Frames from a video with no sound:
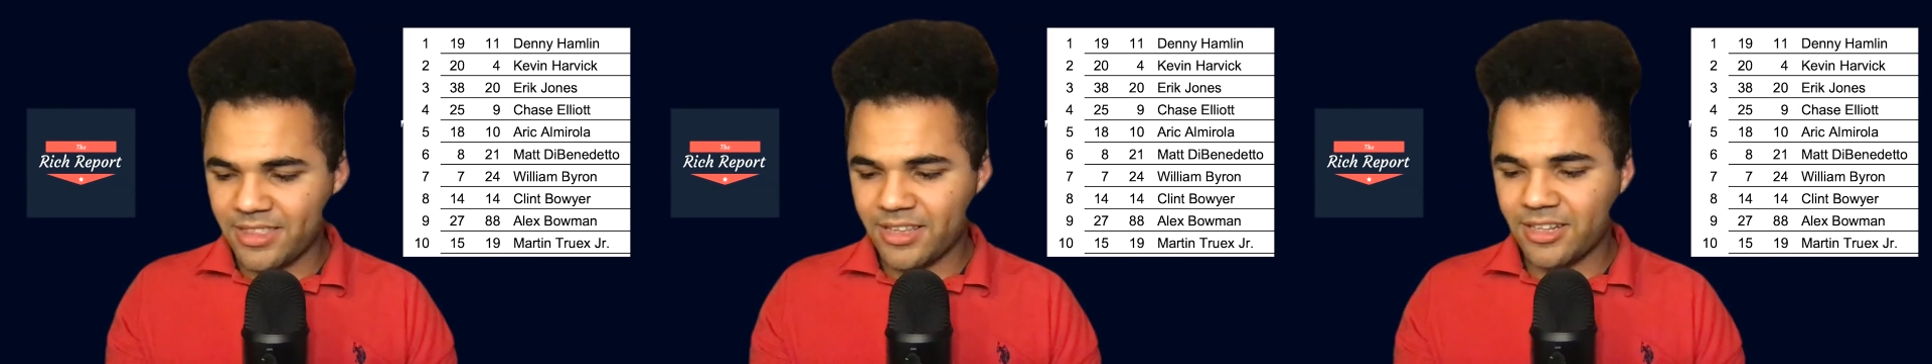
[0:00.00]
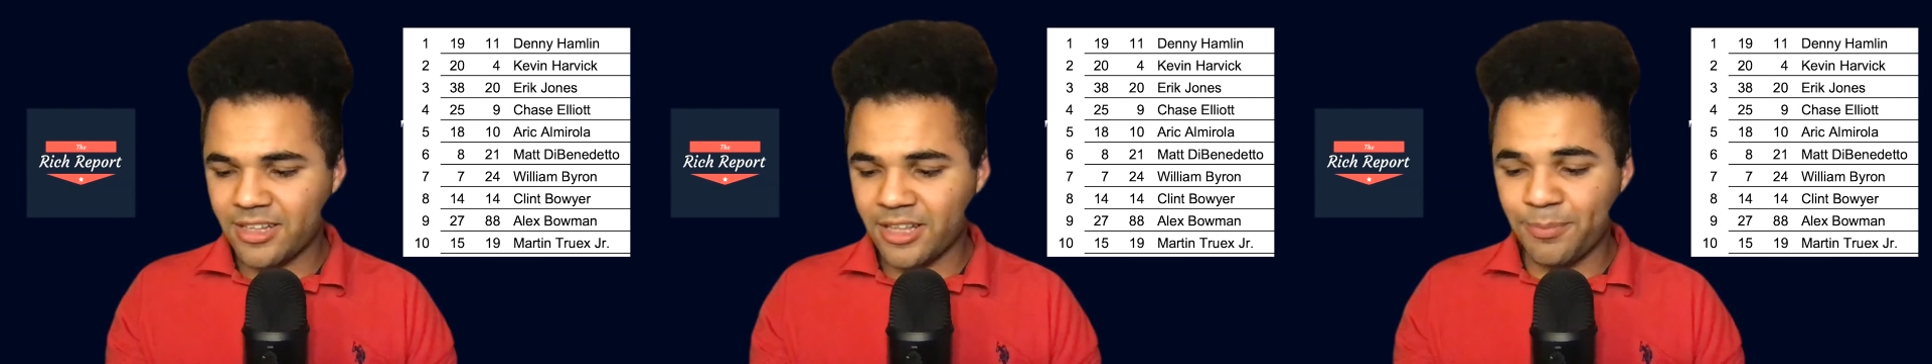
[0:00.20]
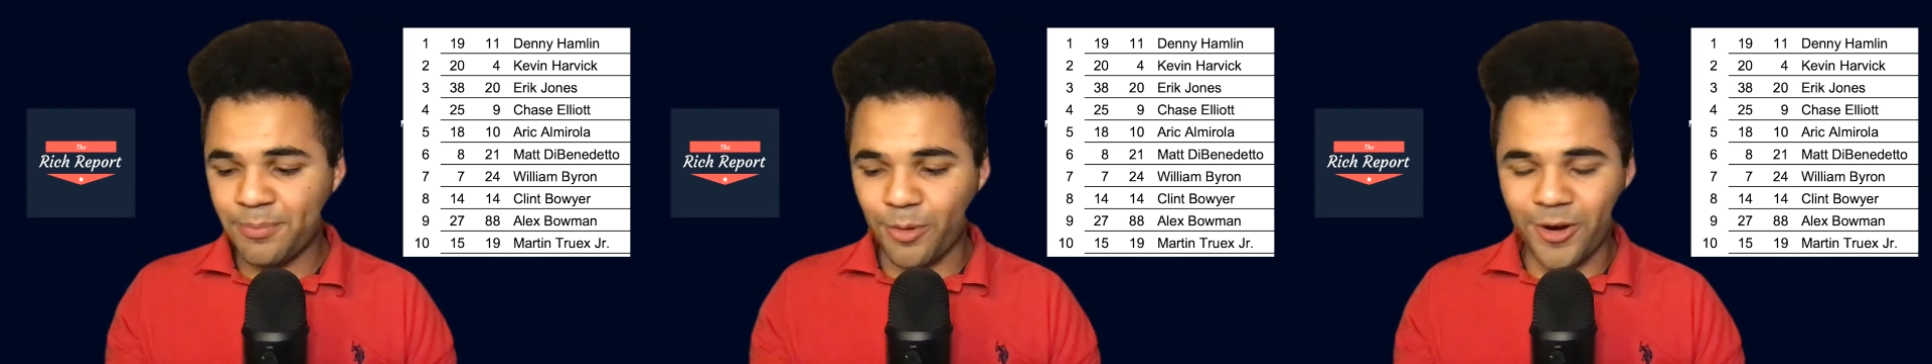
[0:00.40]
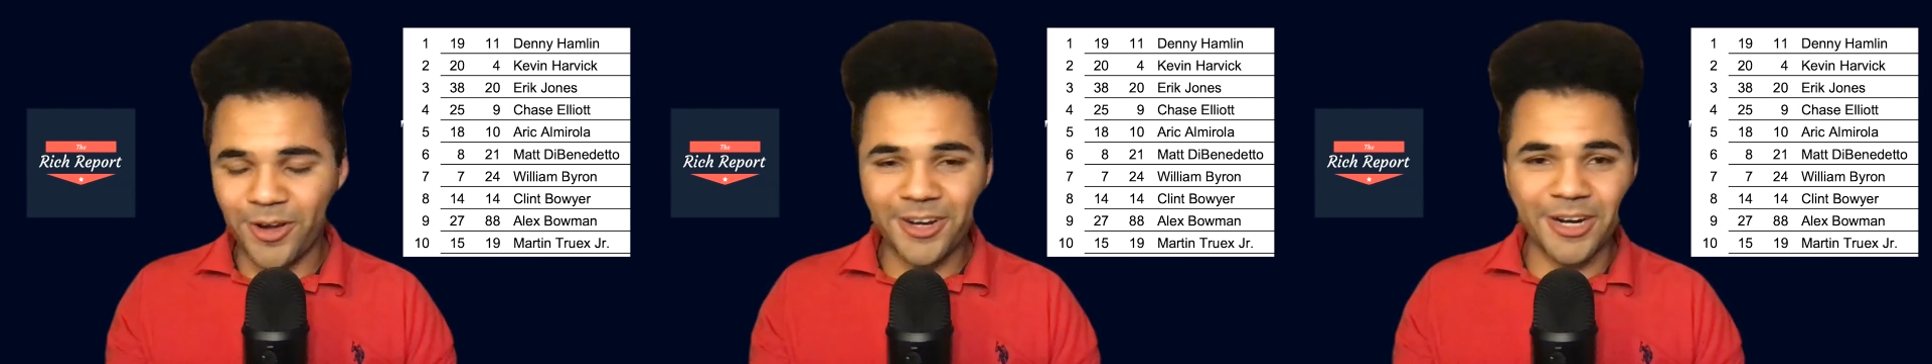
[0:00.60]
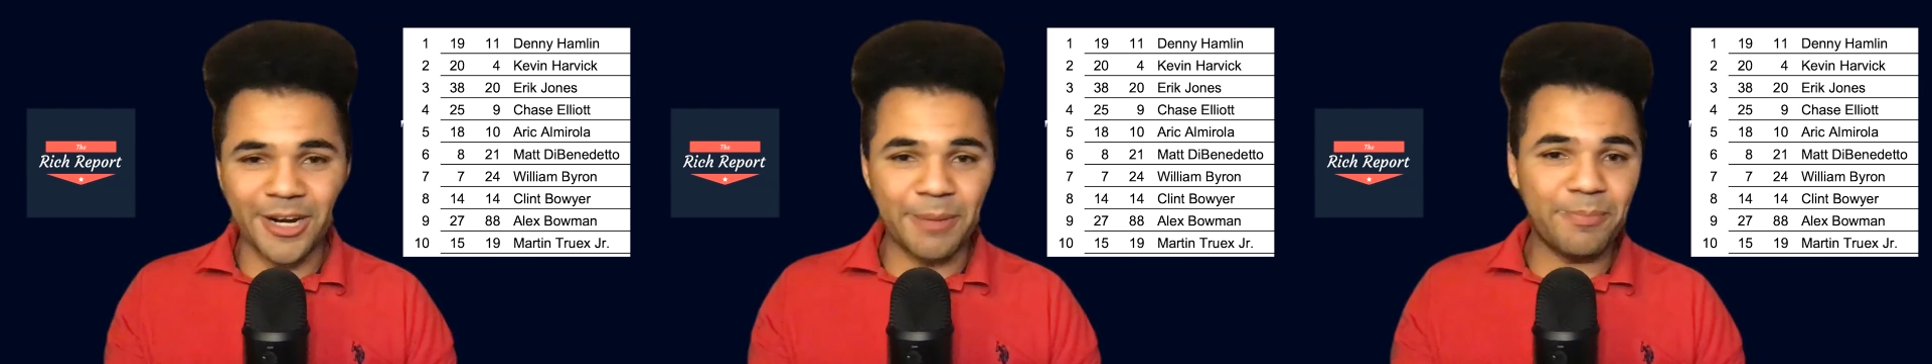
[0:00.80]
Clint
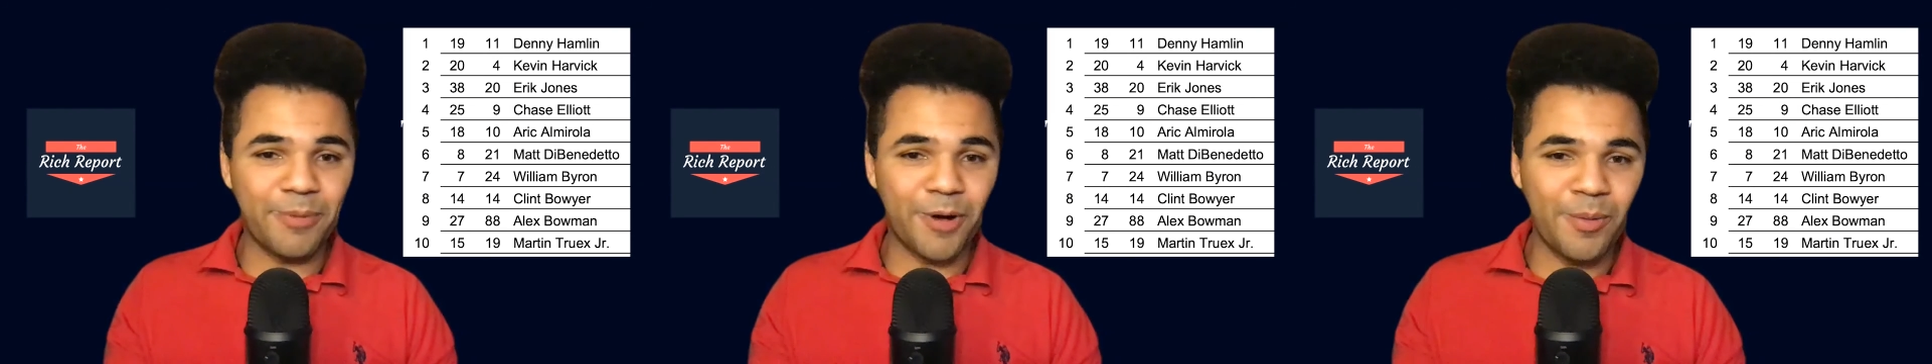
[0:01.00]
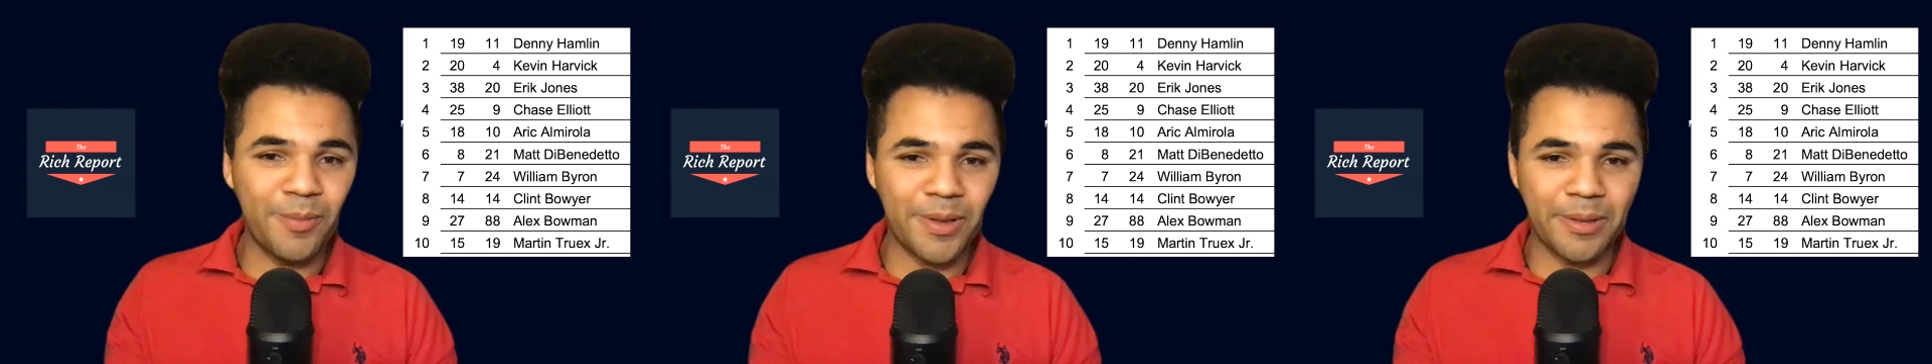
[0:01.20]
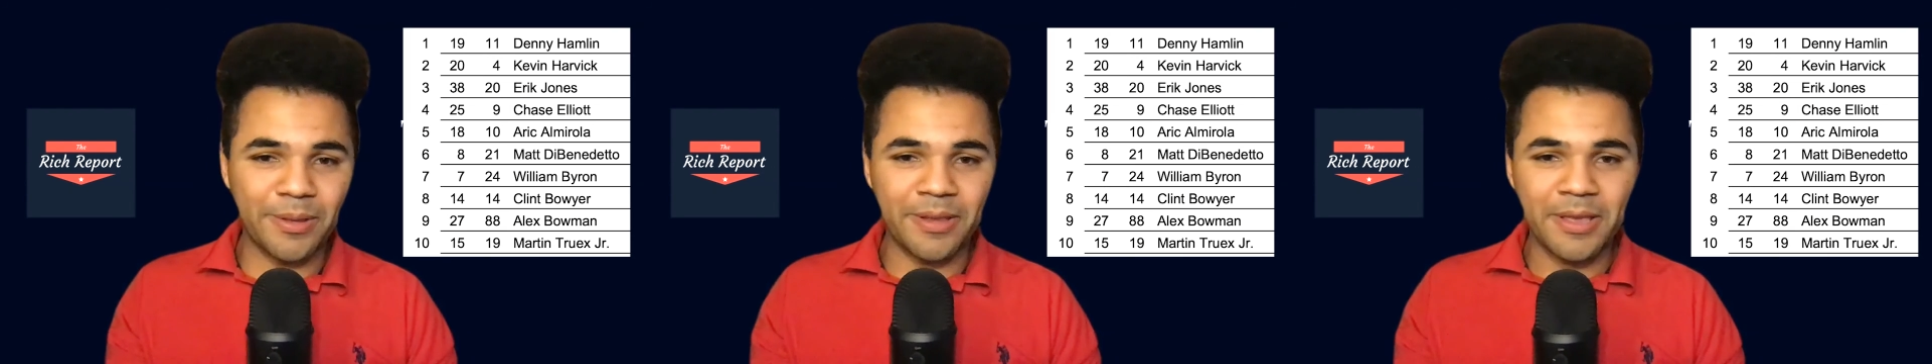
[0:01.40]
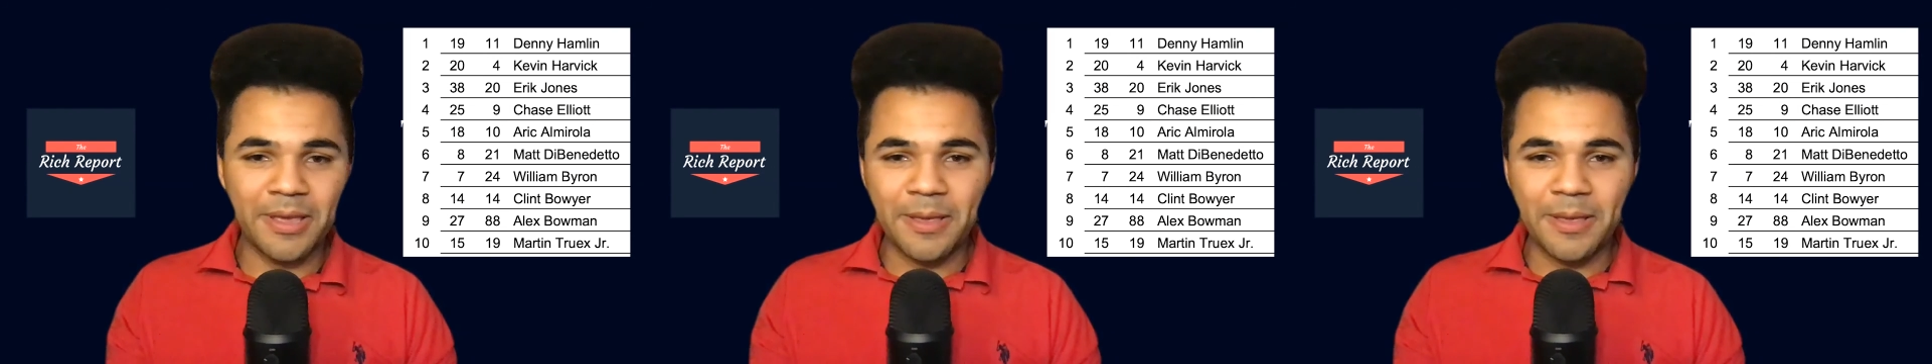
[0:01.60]
Boyer and Bowman